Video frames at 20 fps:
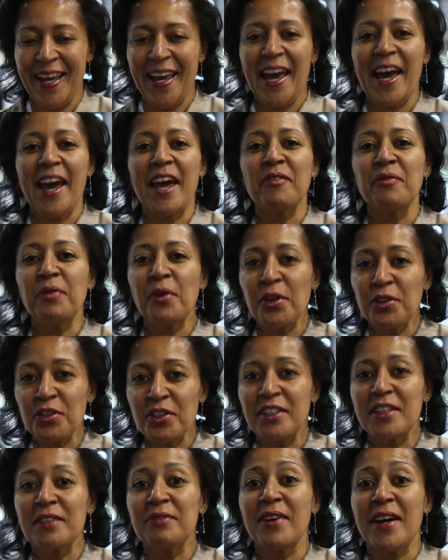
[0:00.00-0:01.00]
And
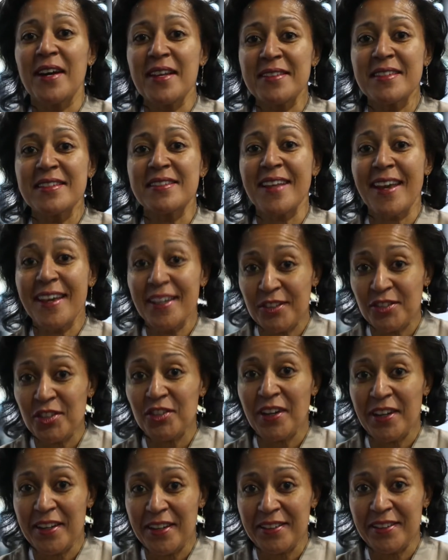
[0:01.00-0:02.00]
fortunately for us as
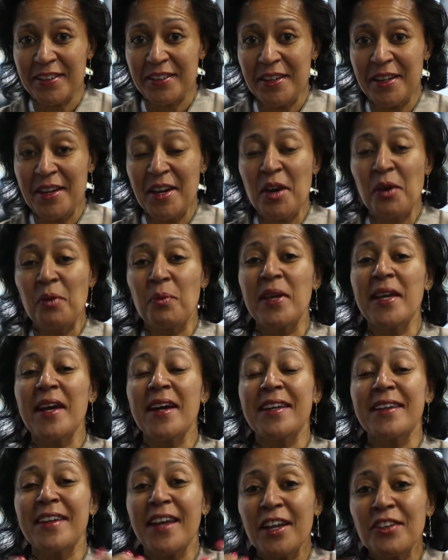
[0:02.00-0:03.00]
HR, we
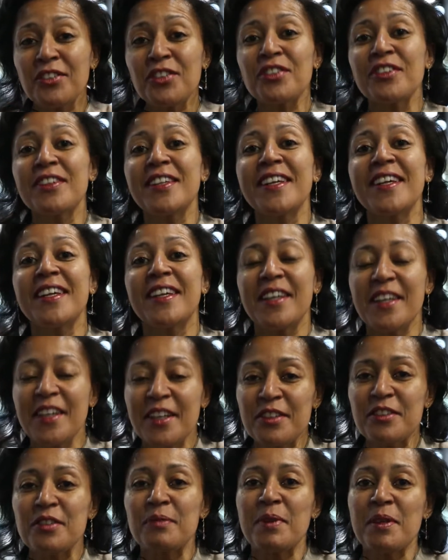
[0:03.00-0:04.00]
are naturally
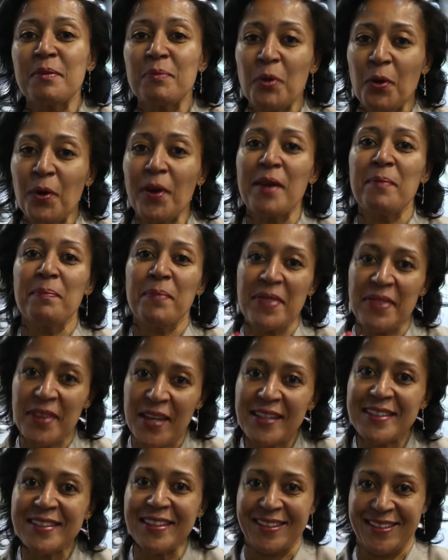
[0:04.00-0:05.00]
geared to be more
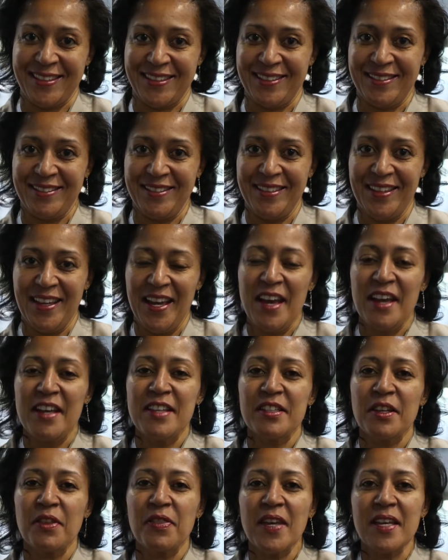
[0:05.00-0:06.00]
empathetic.
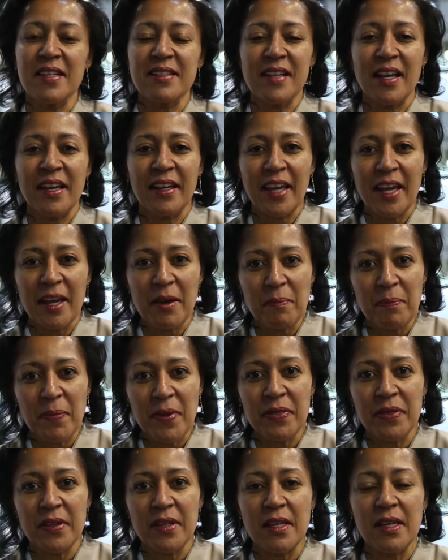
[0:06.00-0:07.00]
So things like
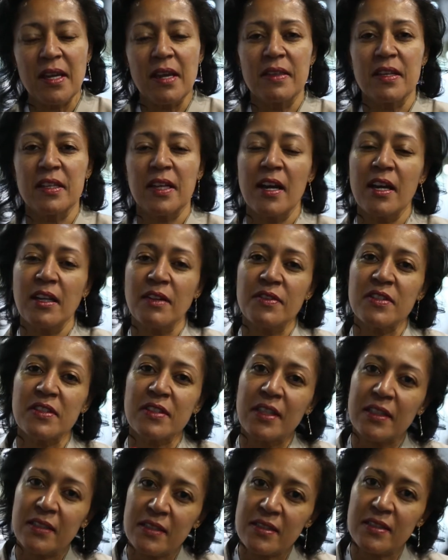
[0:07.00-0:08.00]
empathy, the kind of
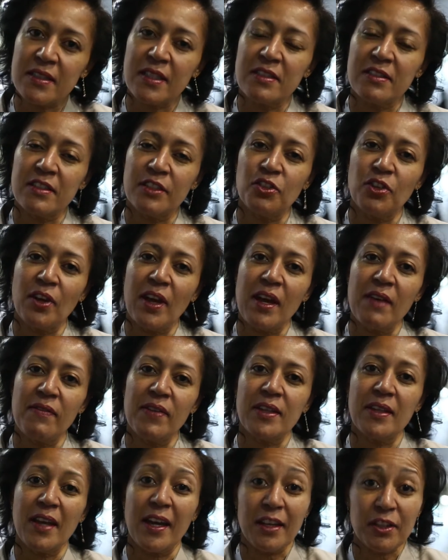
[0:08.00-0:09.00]
skill sets that you have
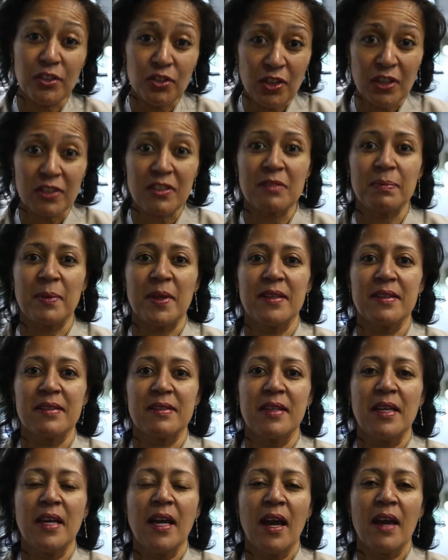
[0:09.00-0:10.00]
in the HR space
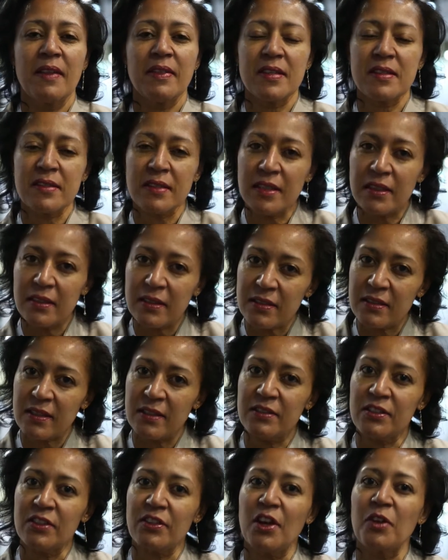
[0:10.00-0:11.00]
and the skill
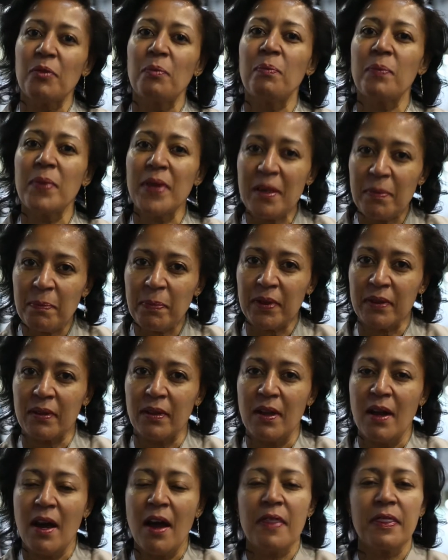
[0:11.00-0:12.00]
sets around people,
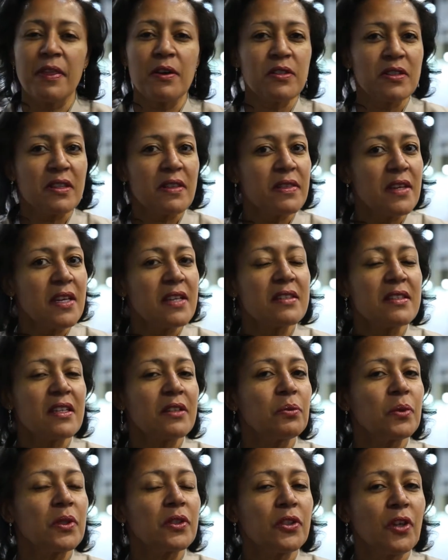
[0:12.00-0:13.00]
those are things that
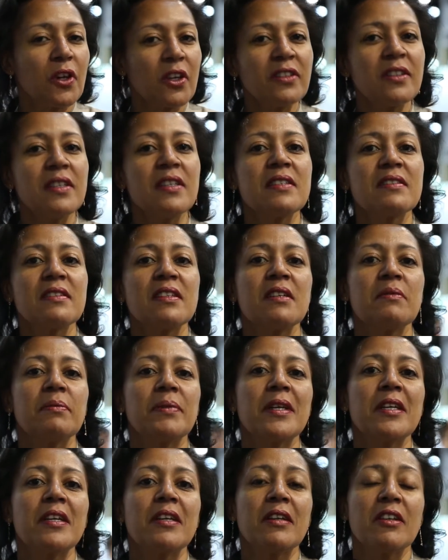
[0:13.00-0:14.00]
will not easily
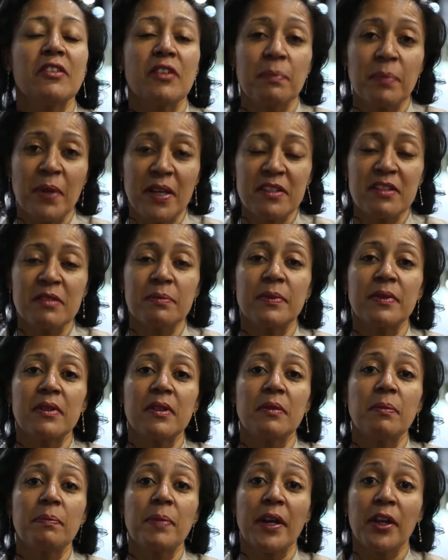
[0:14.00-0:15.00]
be
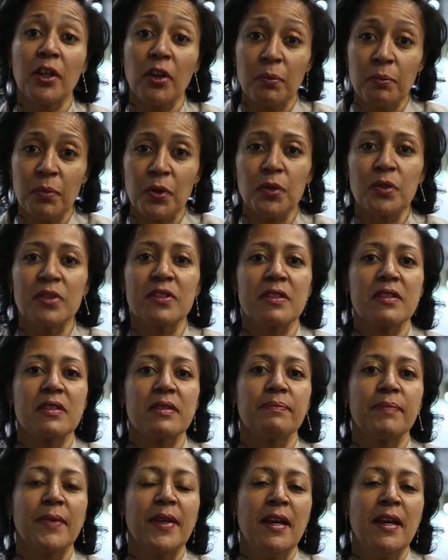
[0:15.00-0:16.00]
replaceable by computers.
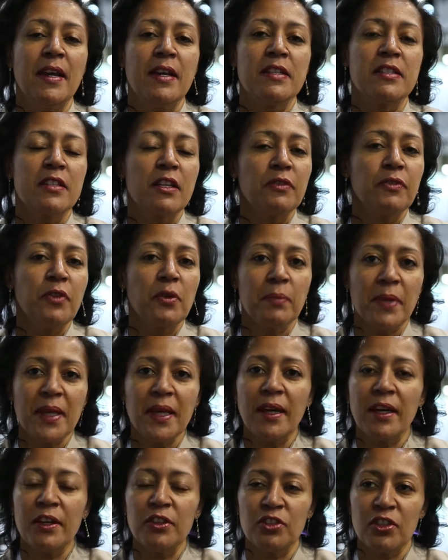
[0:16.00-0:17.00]
So for me,
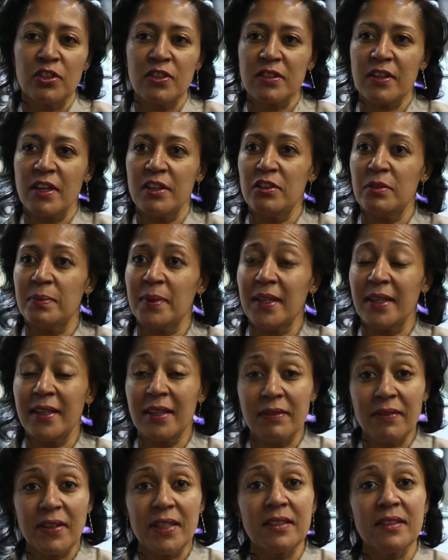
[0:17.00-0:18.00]
HR is going to be
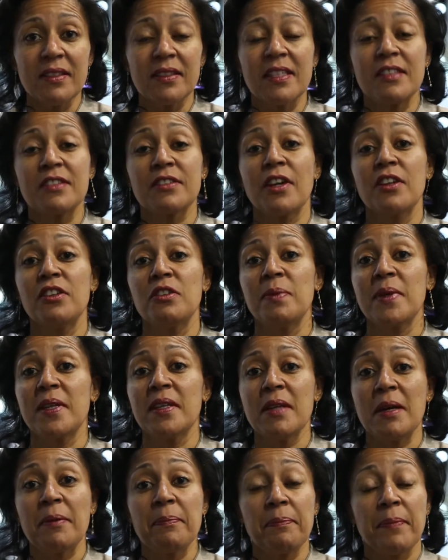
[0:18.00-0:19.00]
elevated. It's going to
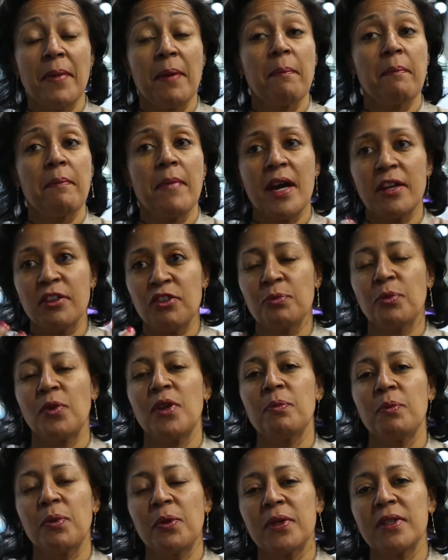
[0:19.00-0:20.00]
become much more
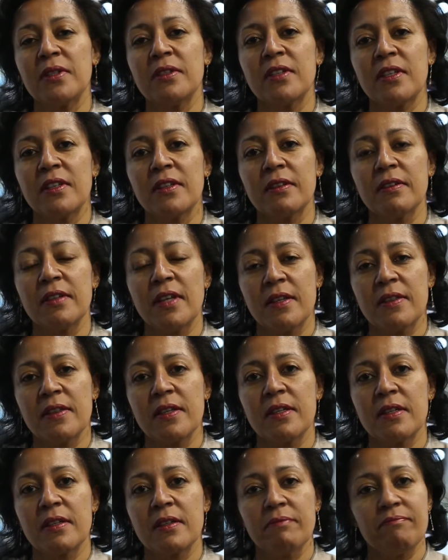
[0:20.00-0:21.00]
important in
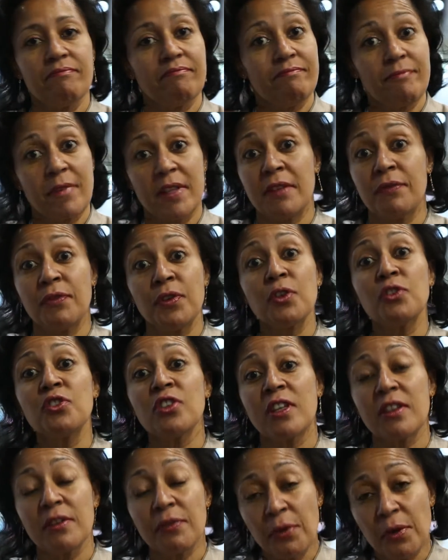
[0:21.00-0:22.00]
the future,
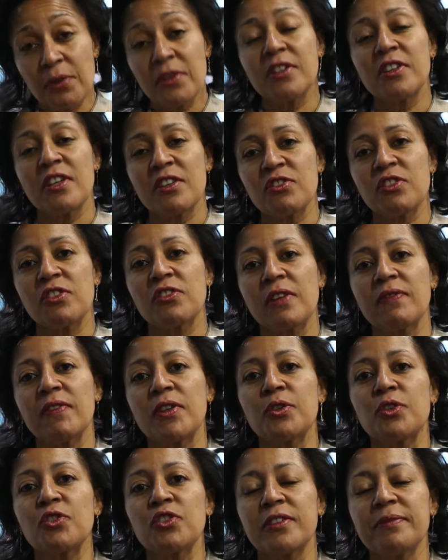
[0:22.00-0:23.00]
in the fourth industrial
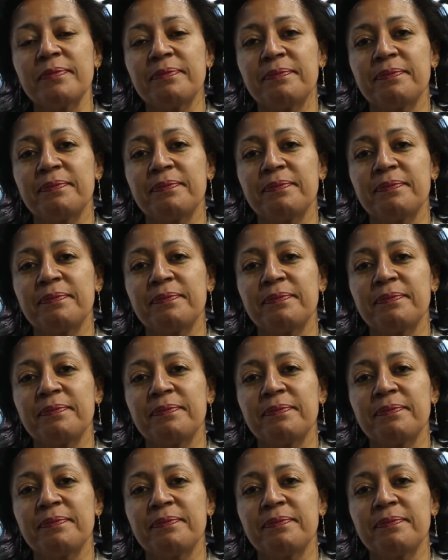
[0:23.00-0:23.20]
revolution.